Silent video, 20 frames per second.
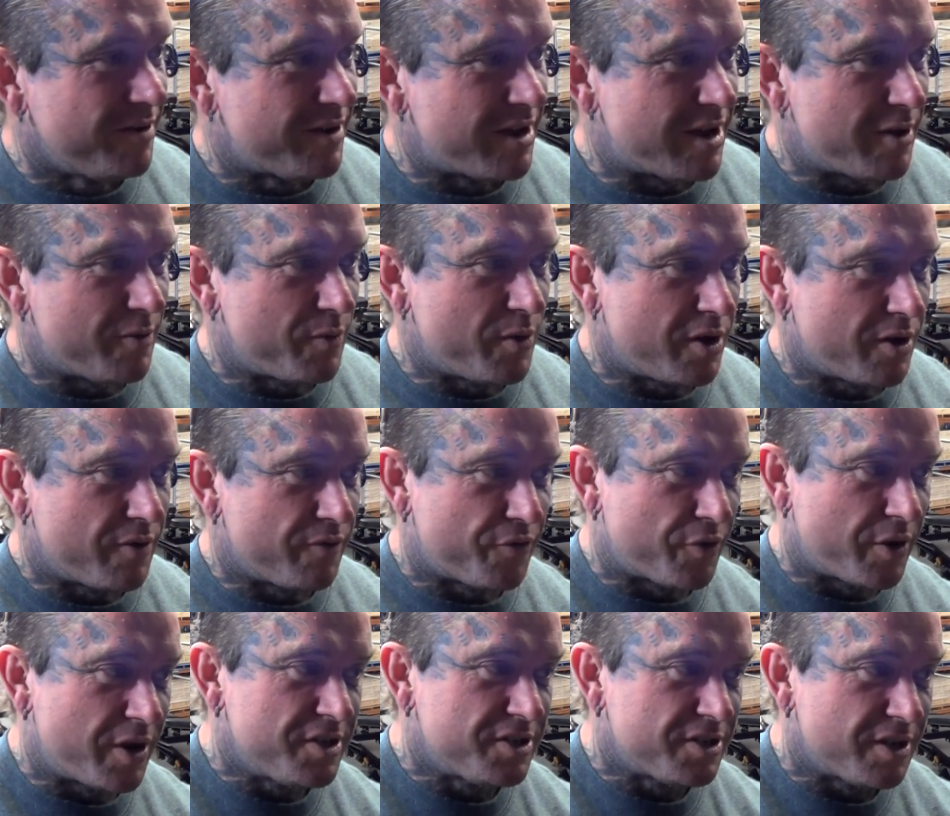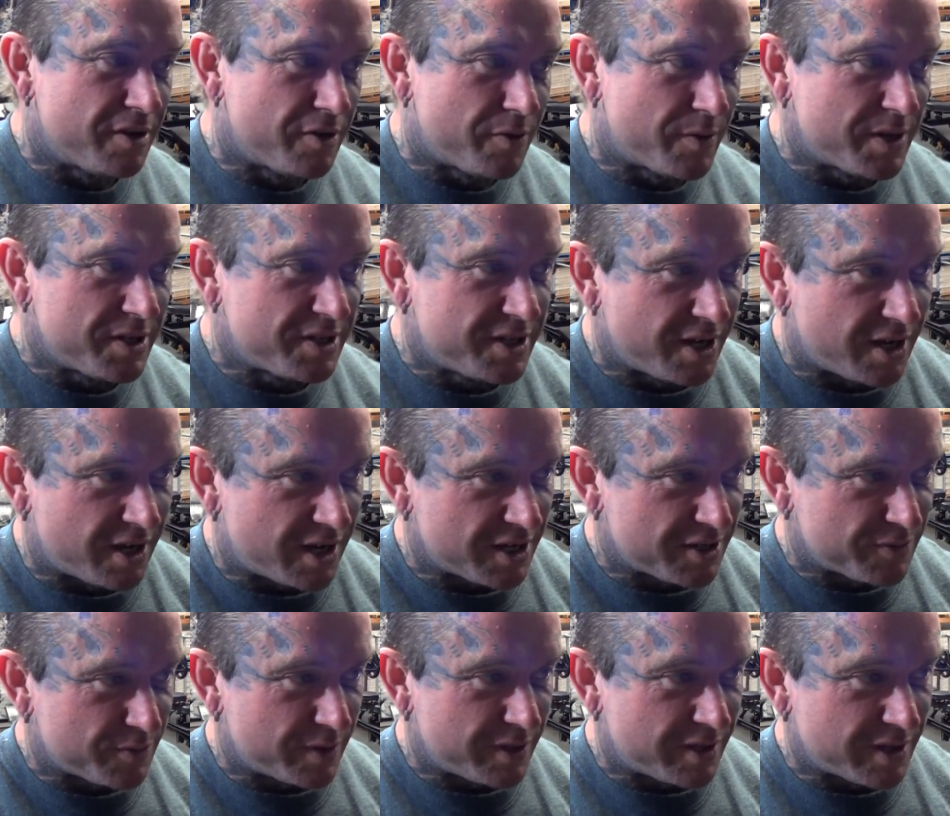Or we got friends that always tell
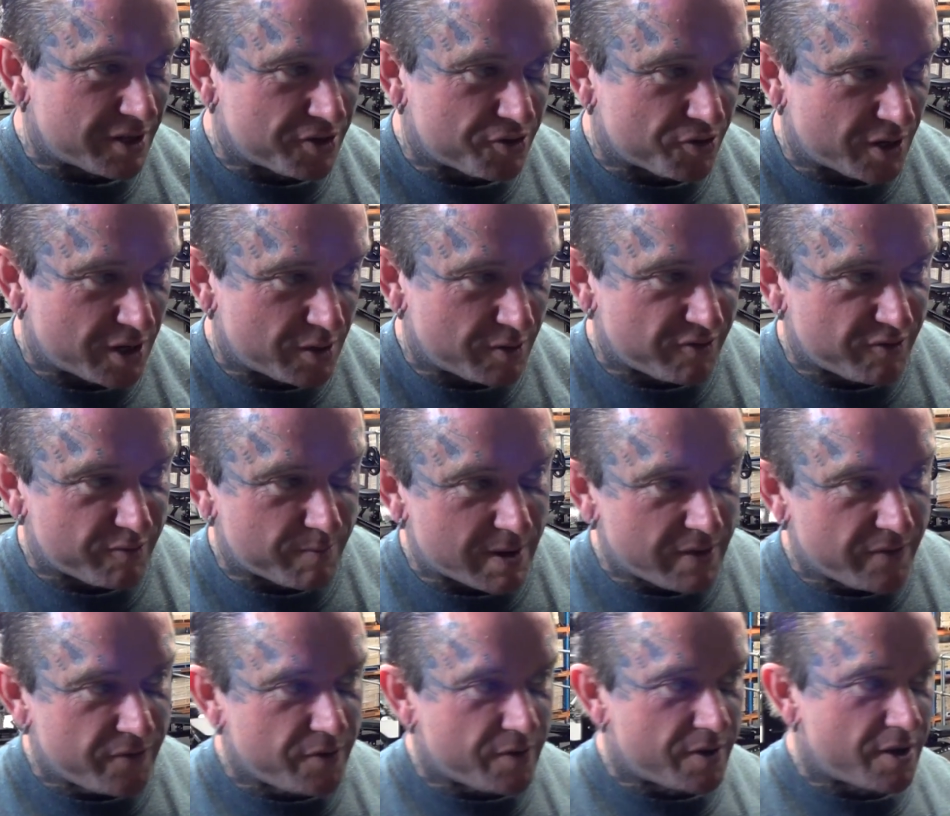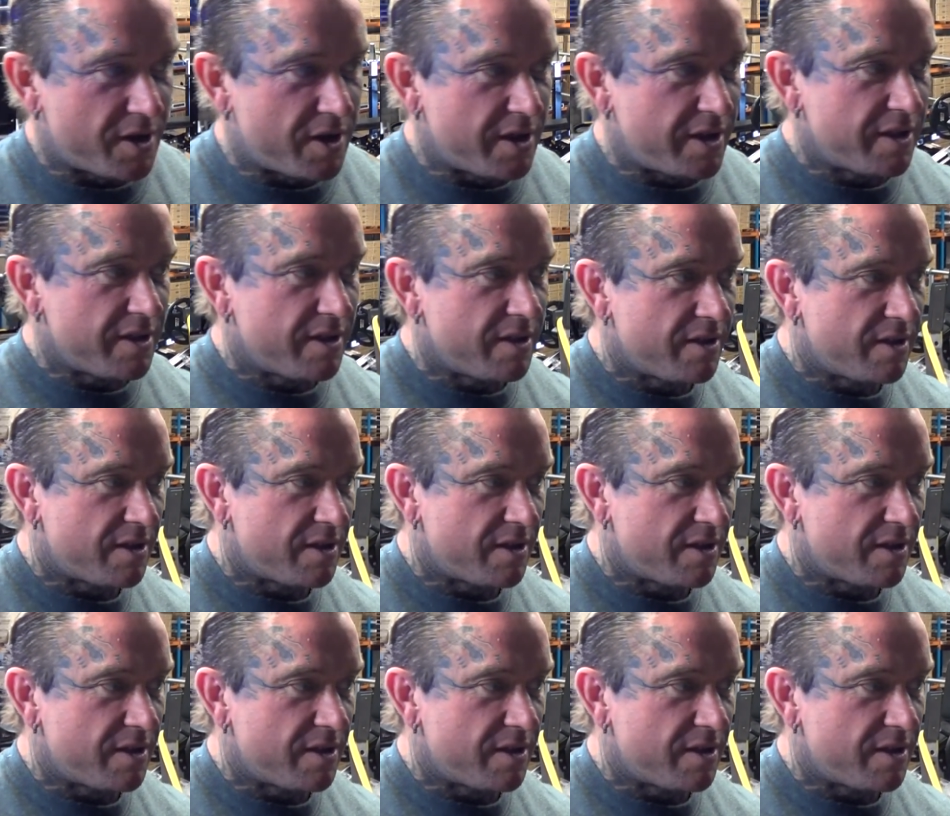us when they train with Matthew and I,